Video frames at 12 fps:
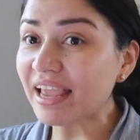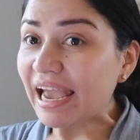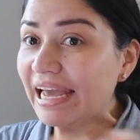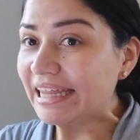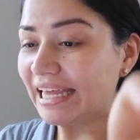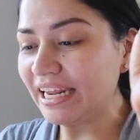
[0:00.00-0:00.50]

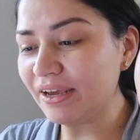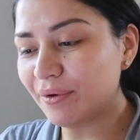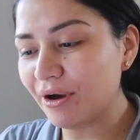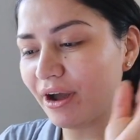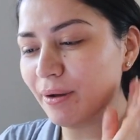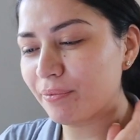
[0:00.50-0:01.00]
And then he
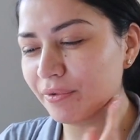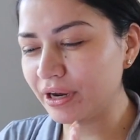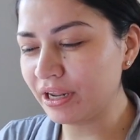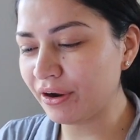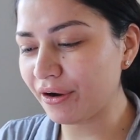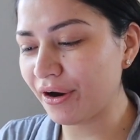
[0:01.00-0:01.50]
woke up
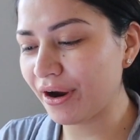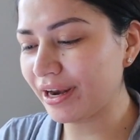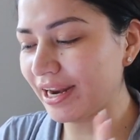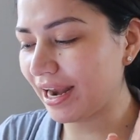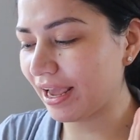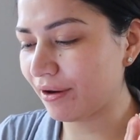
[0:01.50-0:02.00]
really
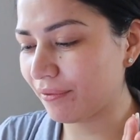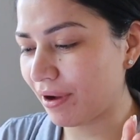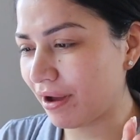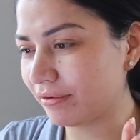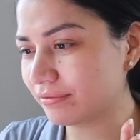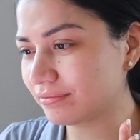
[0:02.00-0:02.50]
early, like
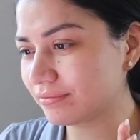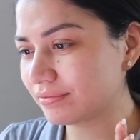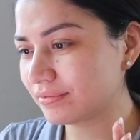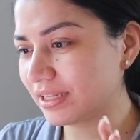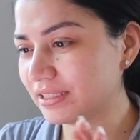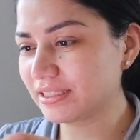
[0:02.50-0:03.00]
around,
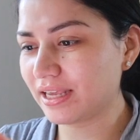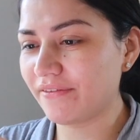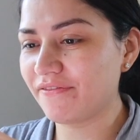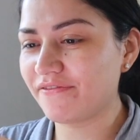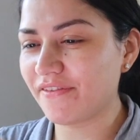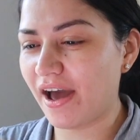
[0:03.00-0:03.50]
let's say
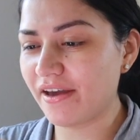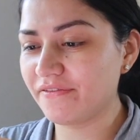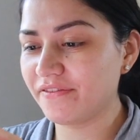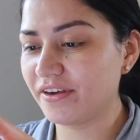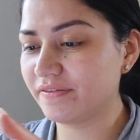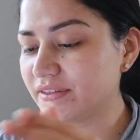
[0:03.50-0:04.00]

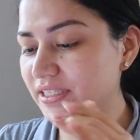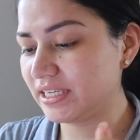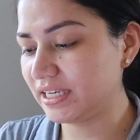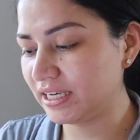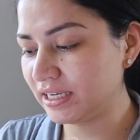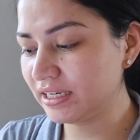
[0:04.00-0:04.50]

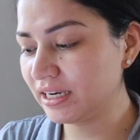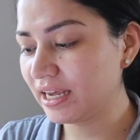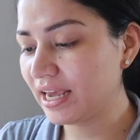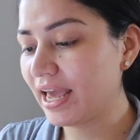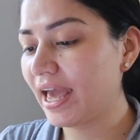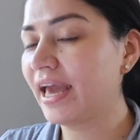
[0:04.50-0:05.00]
5:15.
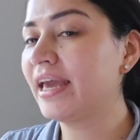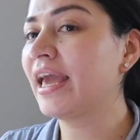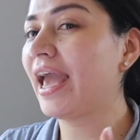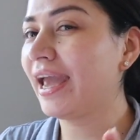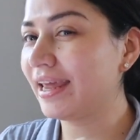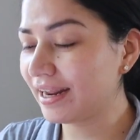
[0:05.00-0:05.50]
He
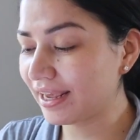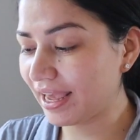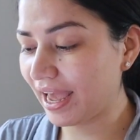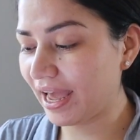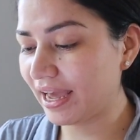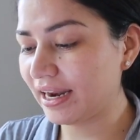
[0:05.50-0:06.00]
ate
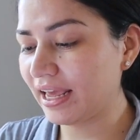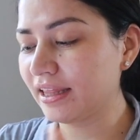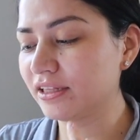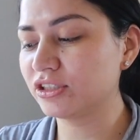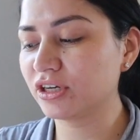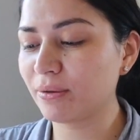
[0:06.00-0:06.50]
again and
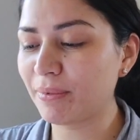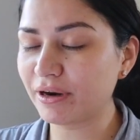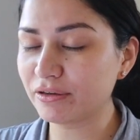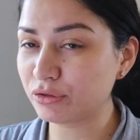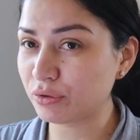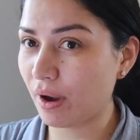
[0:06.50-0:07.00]
then took about
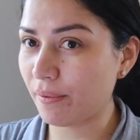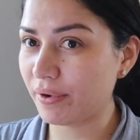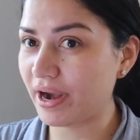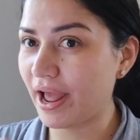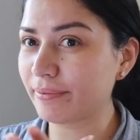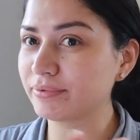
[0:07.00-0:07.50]
a 2-hour
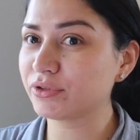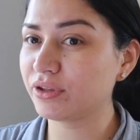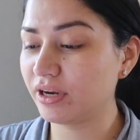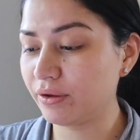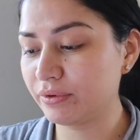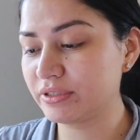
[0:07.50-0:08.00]
nap. So
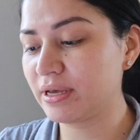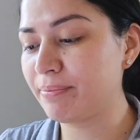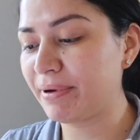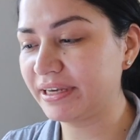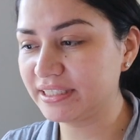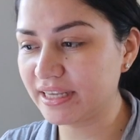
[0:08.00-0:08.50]
then he was up
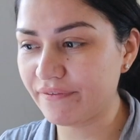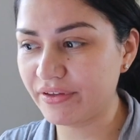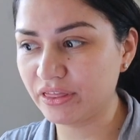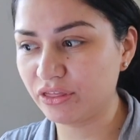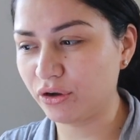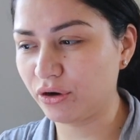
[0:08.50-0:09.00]
by
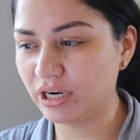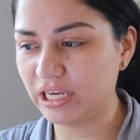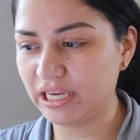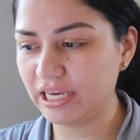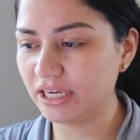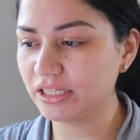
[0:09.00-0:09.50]

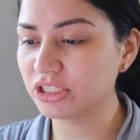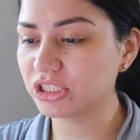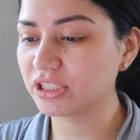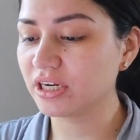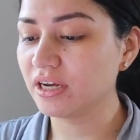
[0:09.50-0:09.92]
7:30-ish.